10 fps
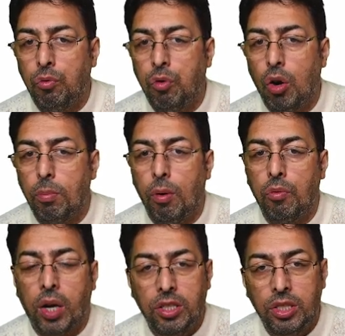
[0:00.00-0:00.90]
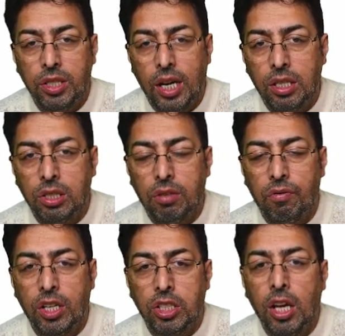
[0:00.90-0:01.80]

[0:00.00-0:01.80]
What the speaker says: form of congenital syphilis,